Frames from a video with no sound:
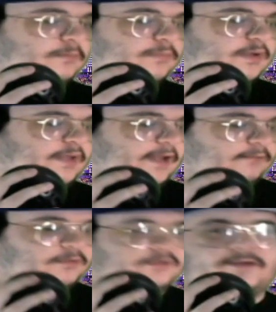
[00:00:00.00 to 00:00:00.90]
But
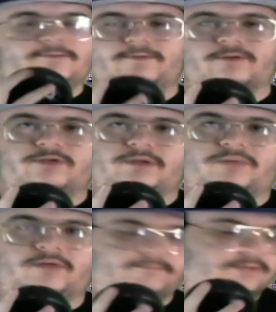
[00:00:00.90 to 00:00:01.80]
Edwards, he threw
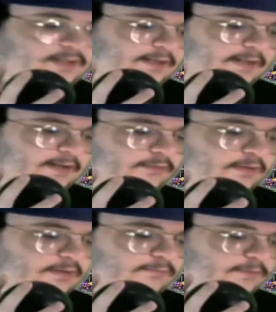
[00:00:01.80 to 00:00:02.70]
3.1 innings
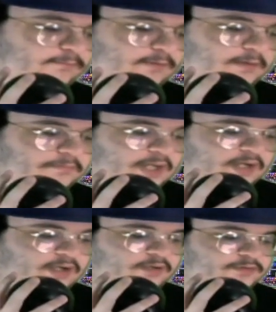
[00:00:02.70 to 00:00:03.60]
of 1-run
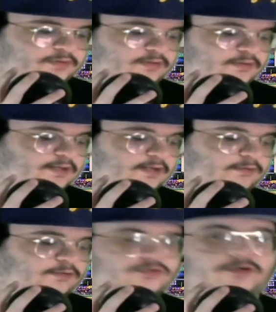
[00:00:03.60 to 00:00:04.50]
ball to continue
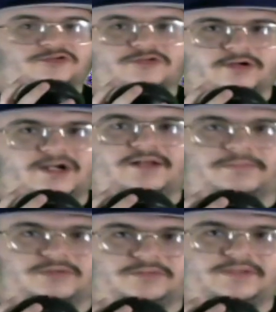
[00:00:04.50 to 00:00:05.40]
the strong start out of the
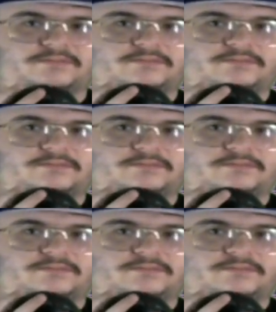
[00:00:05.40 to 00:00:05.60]
bullpen.